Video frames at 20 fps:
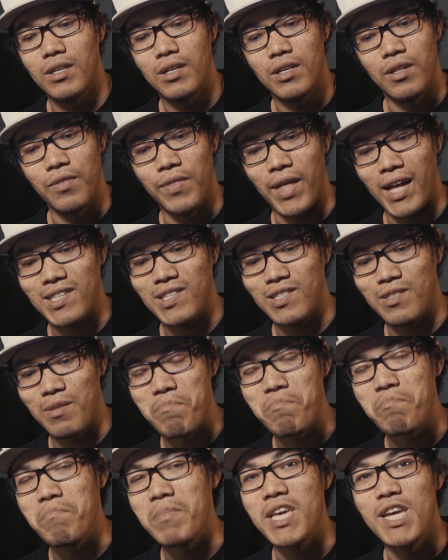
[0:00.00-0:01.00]
That's the
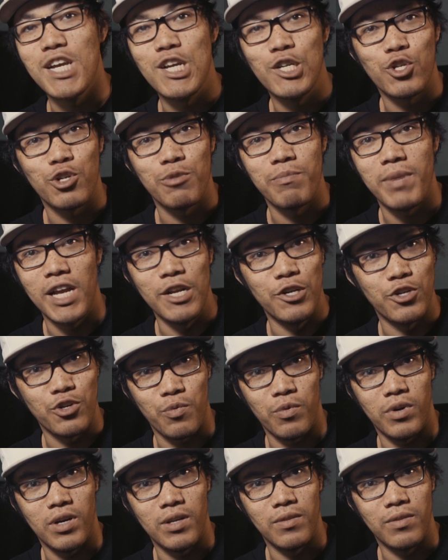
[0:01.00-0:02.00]
major
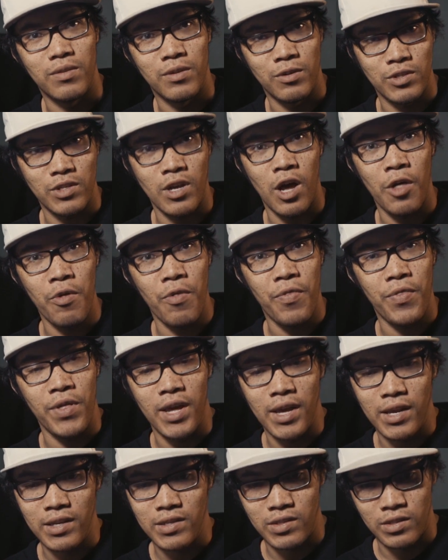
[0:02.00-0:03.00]
one. There's other
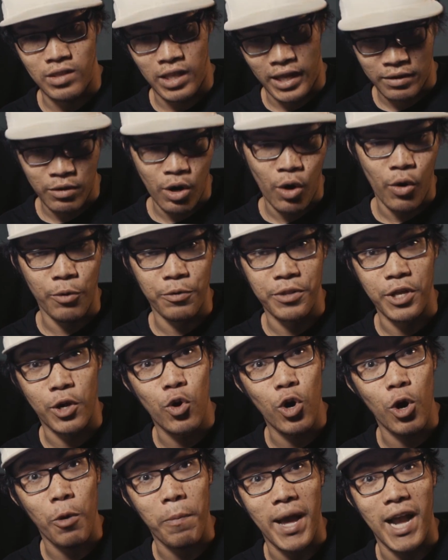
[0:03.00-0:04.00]
things like knowing when the
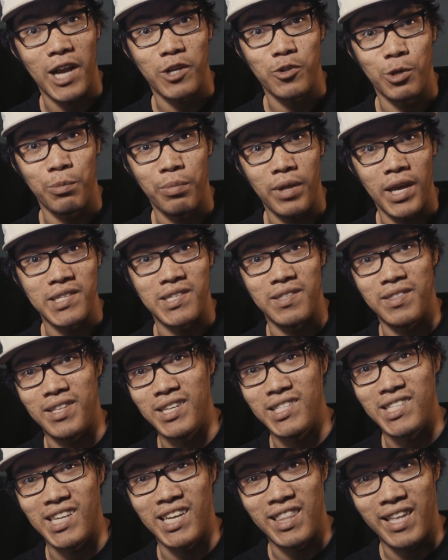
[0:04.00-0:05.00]
coil packs are replaced and
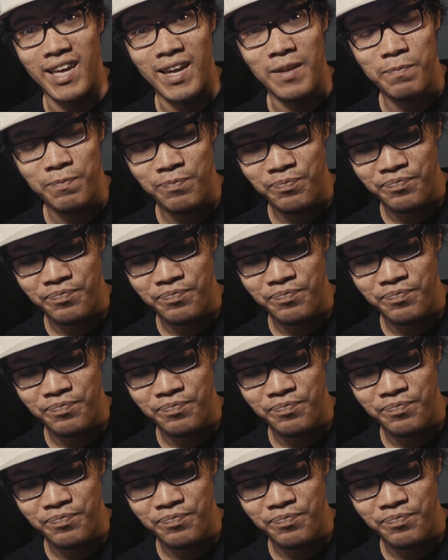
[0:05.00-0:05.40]
things like that.